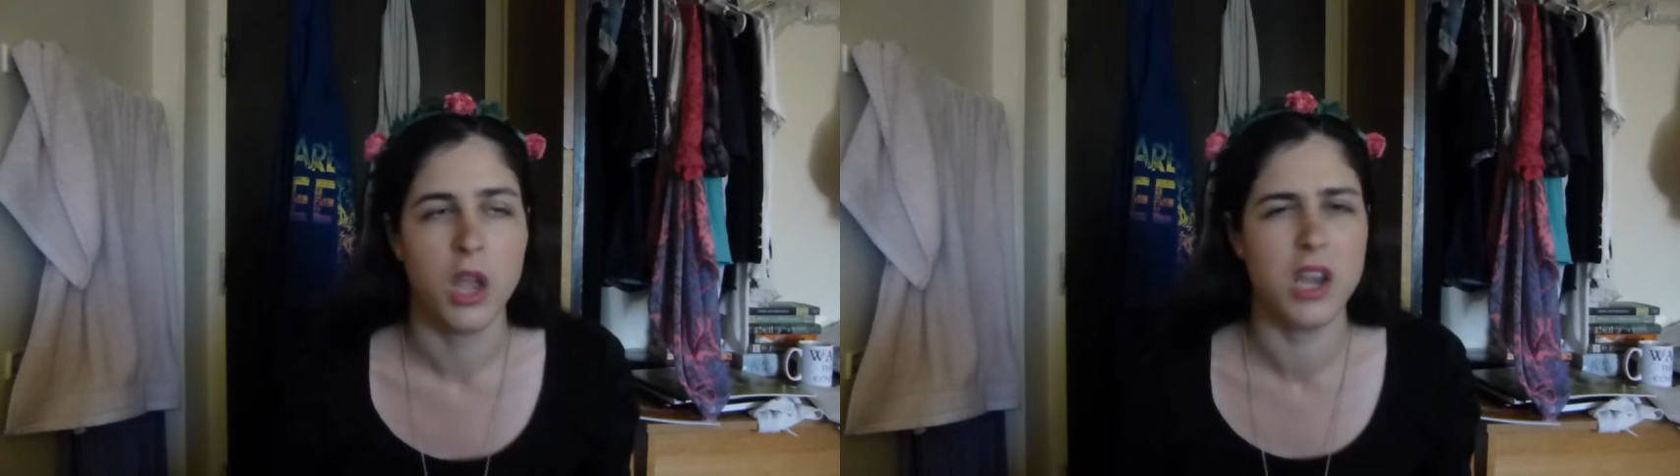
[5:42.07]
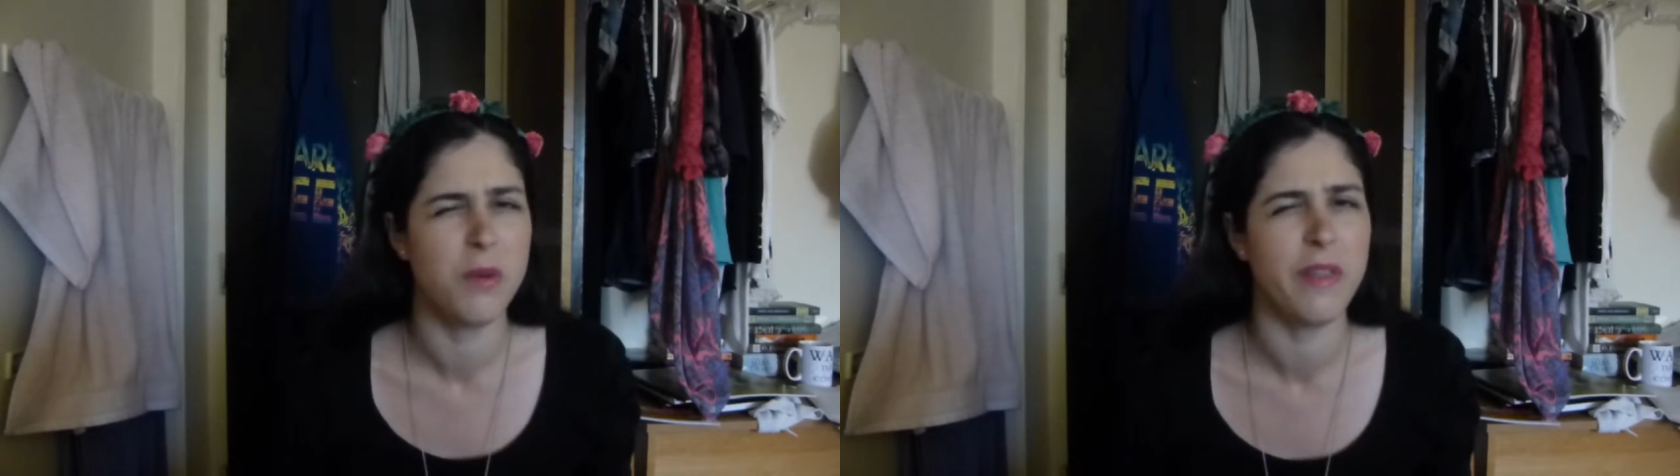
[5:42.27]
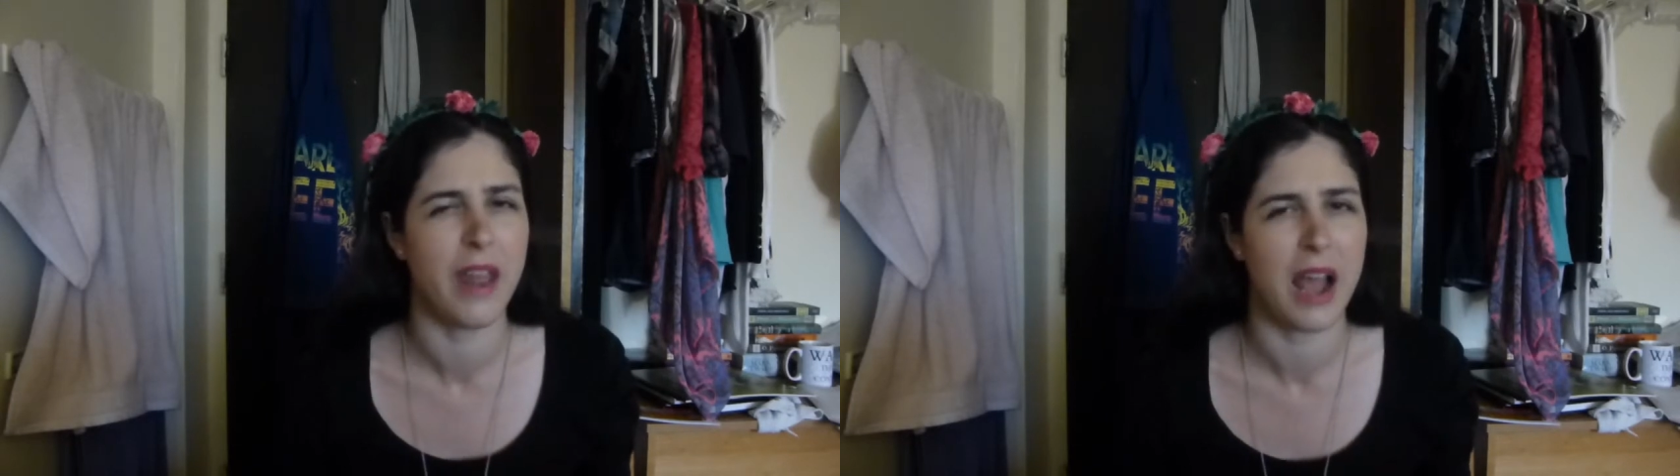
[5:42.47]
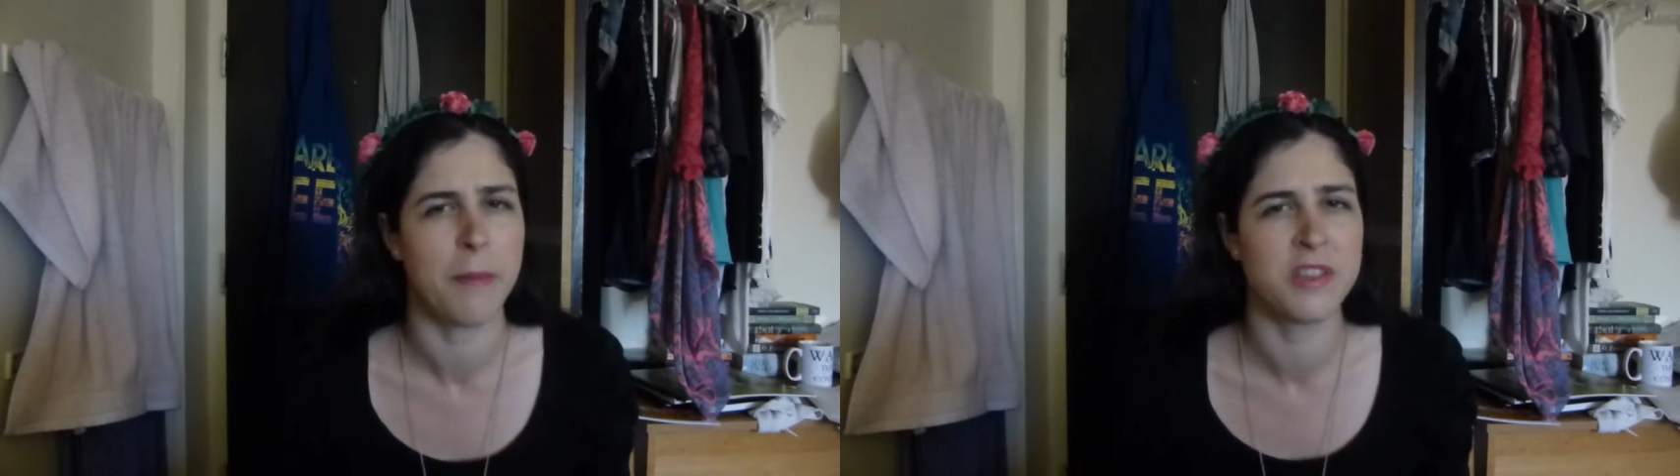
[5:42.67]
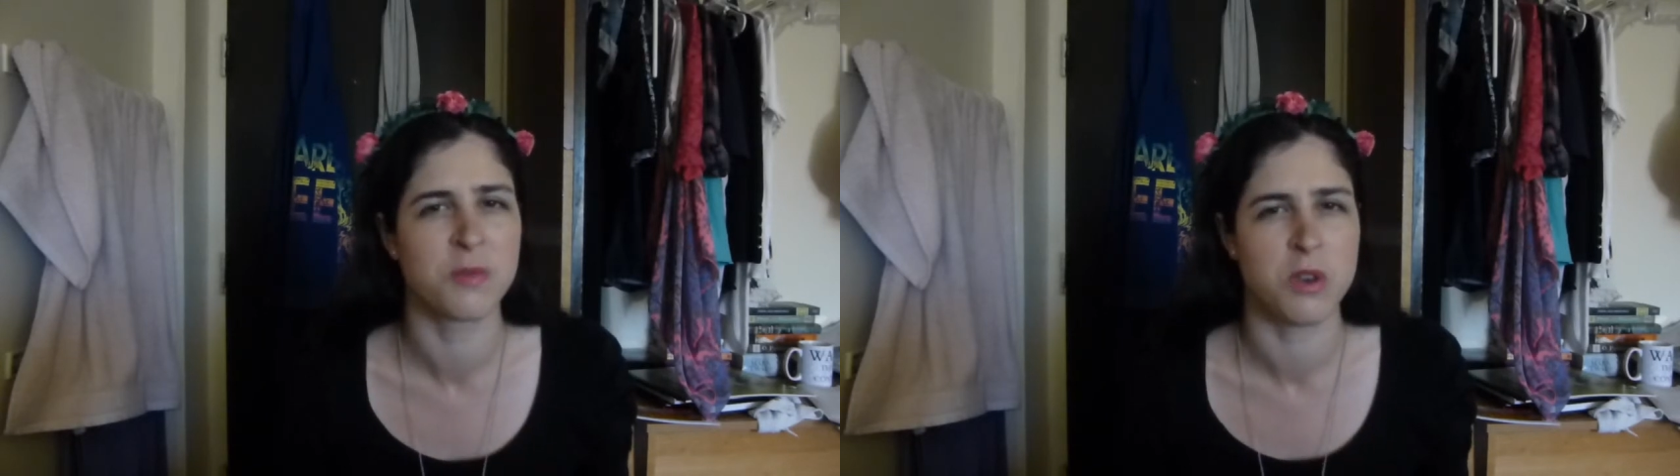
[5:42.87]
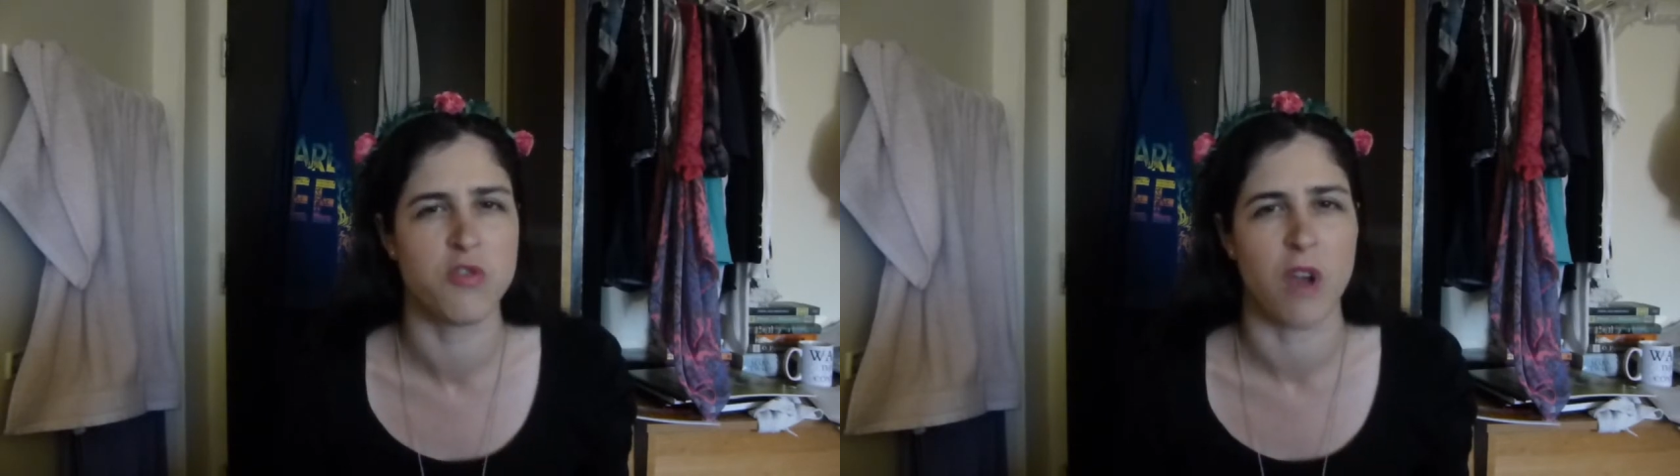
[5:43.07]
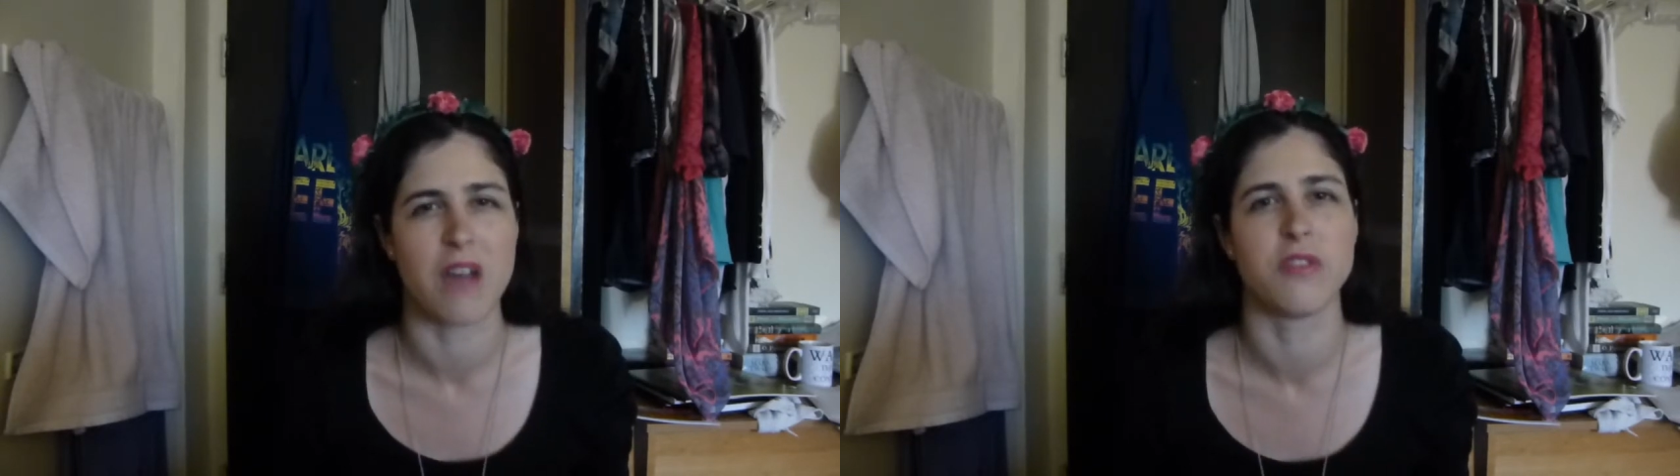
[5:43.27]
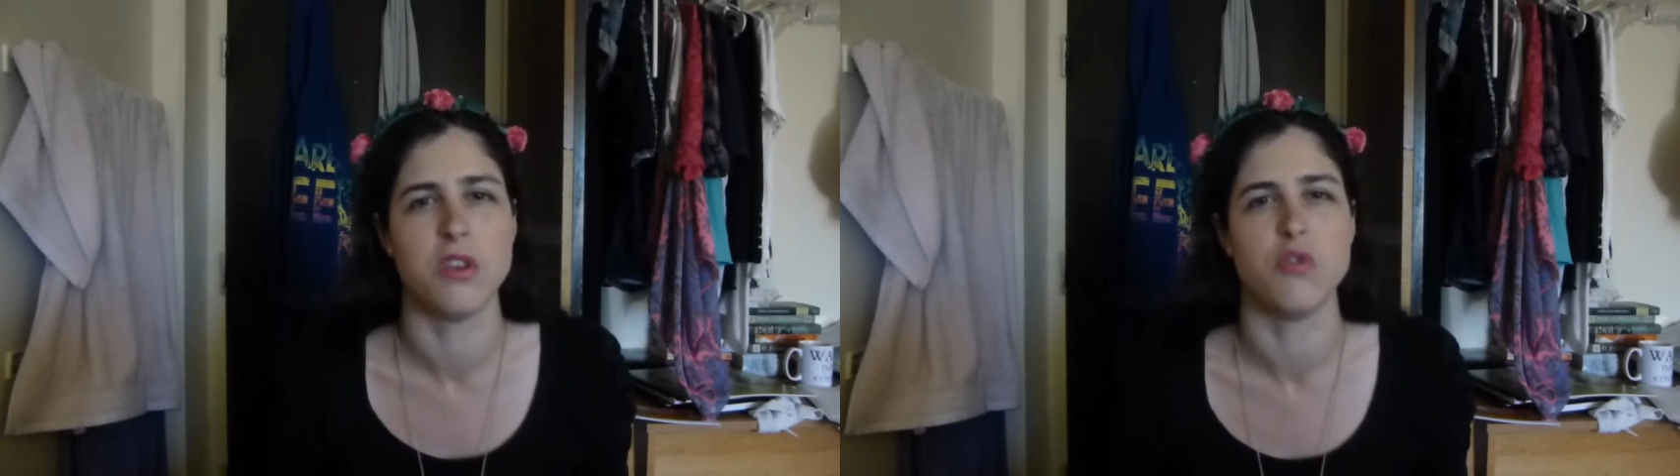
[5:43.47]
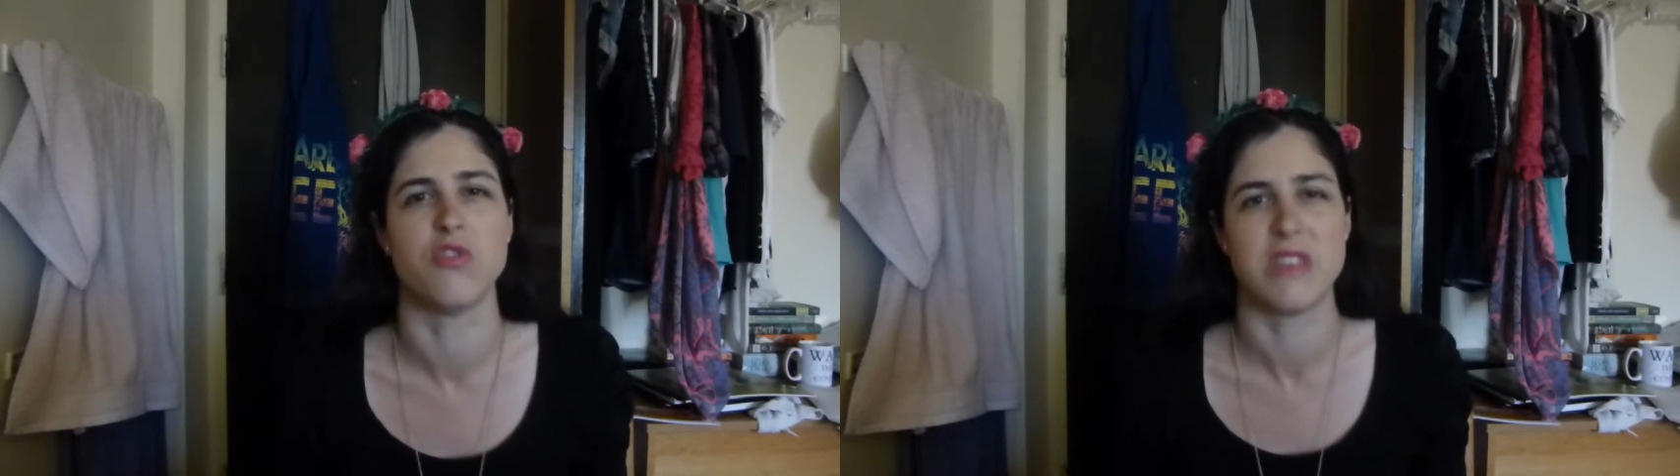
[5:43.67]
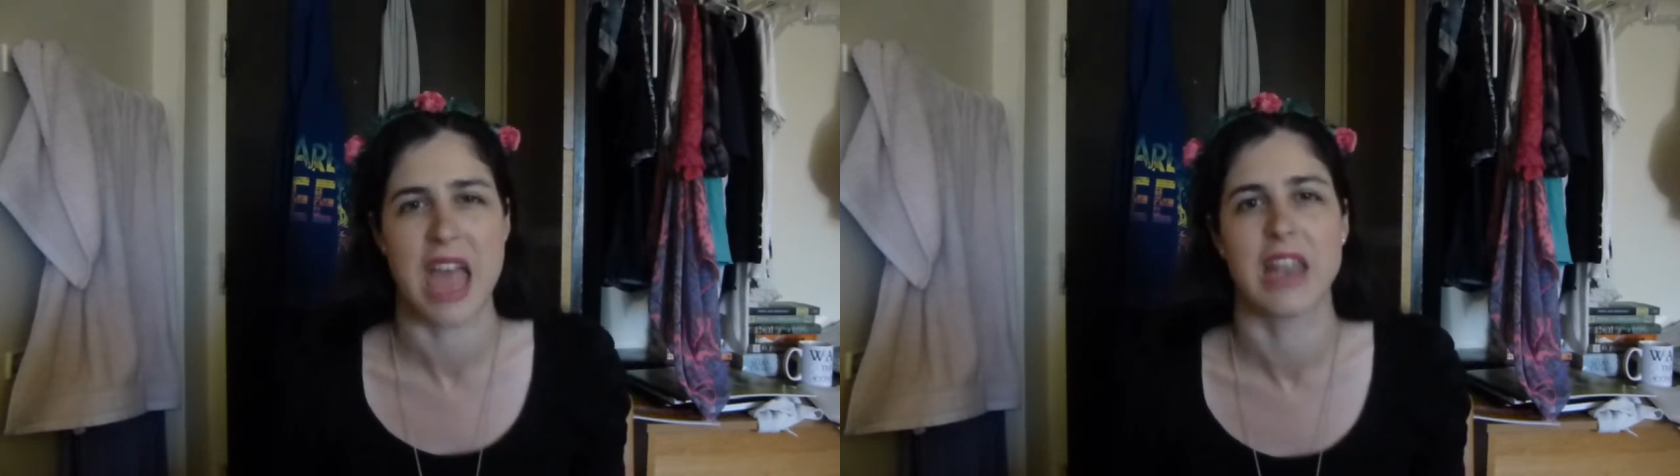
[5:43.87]
You know when that happens when you draft and you
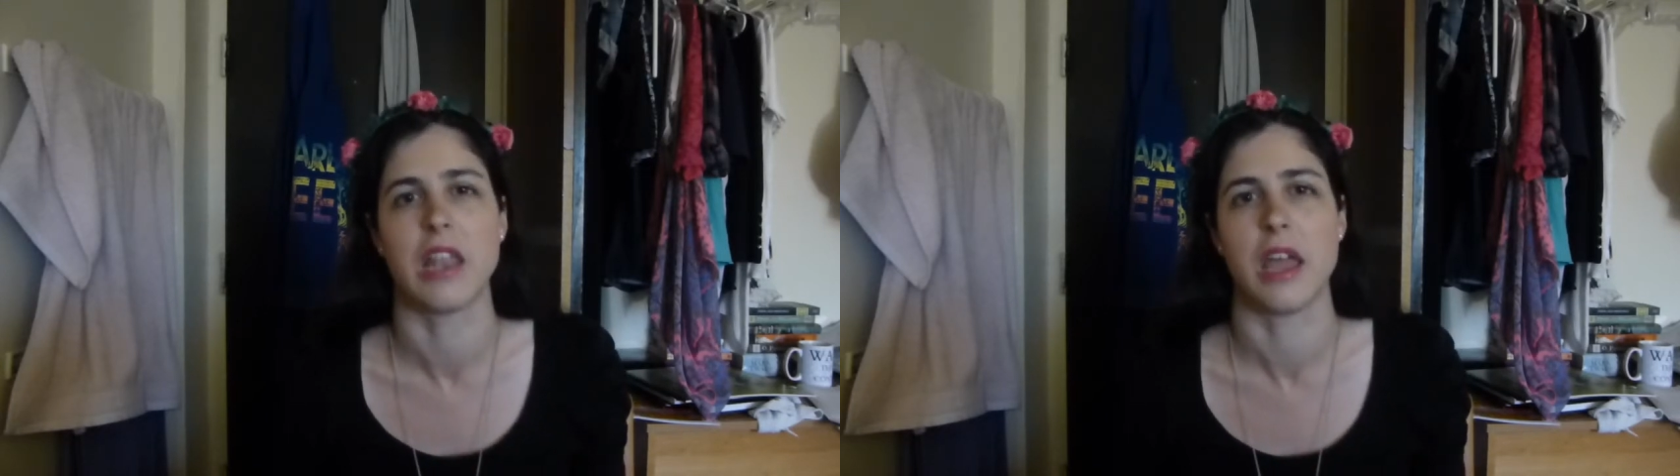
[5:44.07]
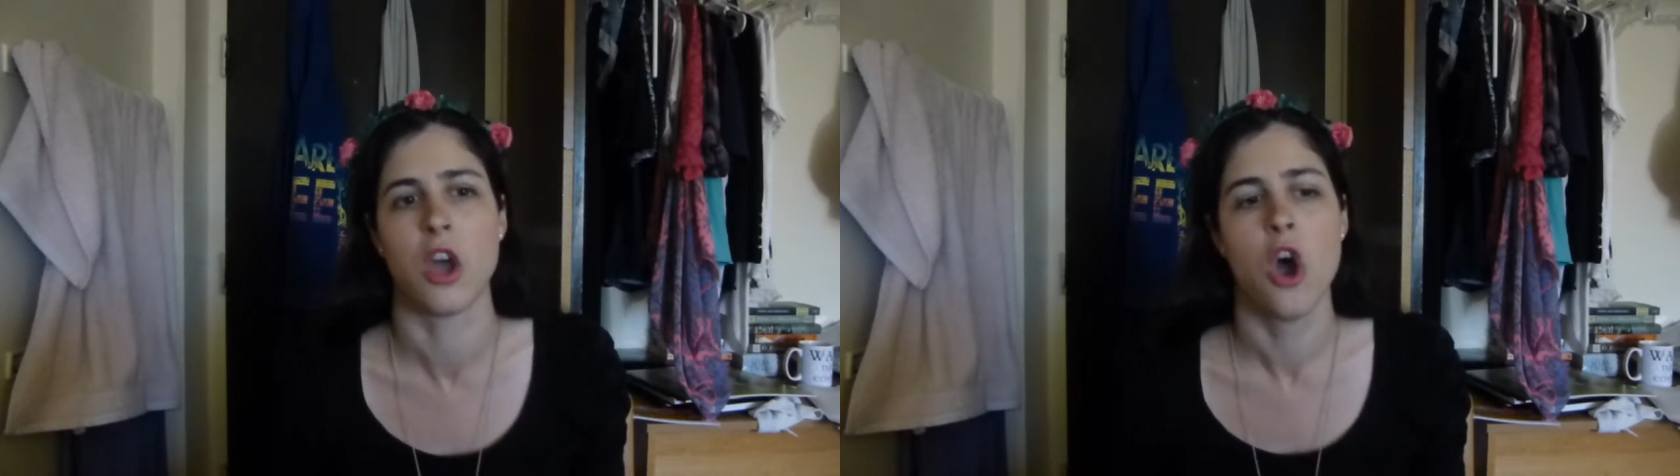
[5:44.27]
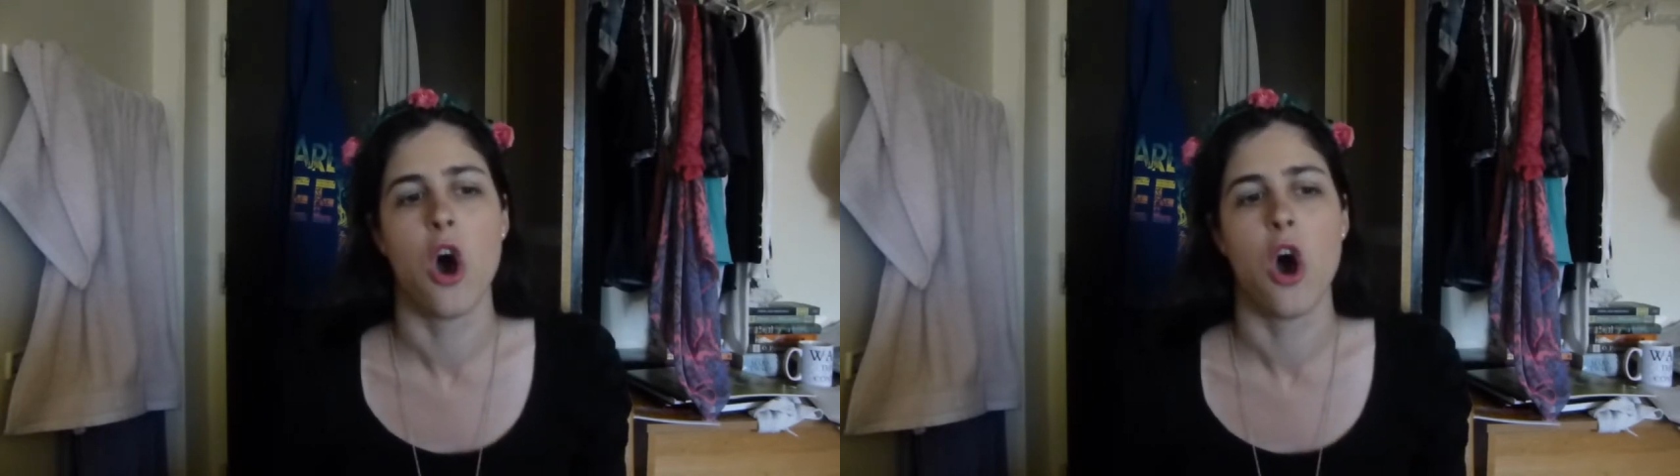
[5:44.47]
just get, like,